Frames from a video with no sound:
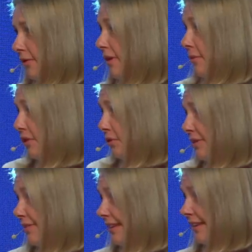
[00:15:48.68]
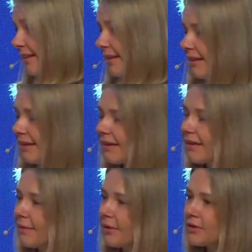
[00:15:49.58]
about community.
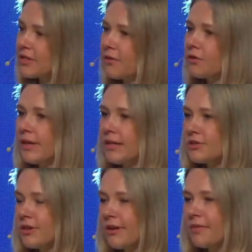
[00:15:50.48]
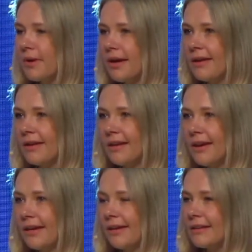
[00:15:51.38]
Right. Because I already shared my
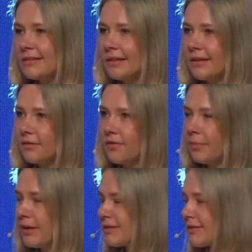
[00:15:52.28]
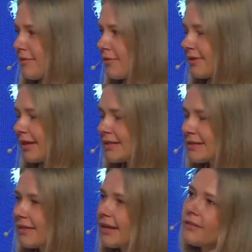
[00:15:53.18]
ideas like over the past several
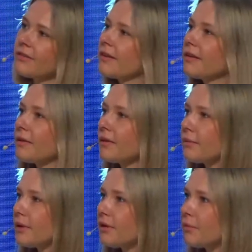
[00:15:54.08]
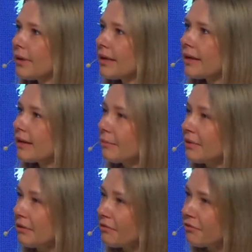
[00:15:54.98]
days that when you're being a
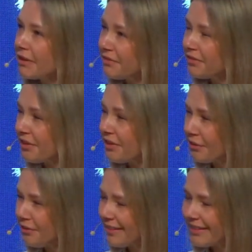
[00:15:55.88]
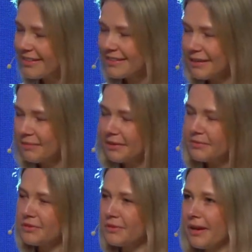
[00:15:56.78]
bit of after 30,
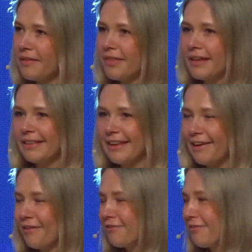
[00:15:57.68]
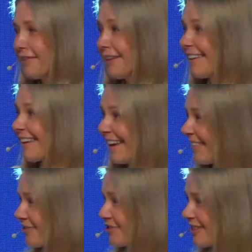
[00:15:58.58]
sometimes you have that lack of young
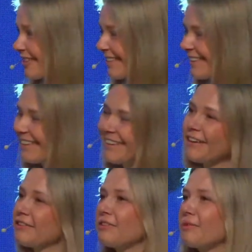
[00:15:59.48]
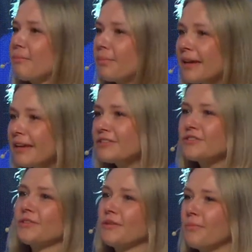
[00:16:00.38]
energy to
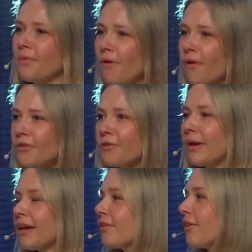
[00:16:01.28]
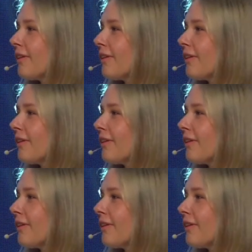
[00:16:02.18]
pitch, to onboard, to make new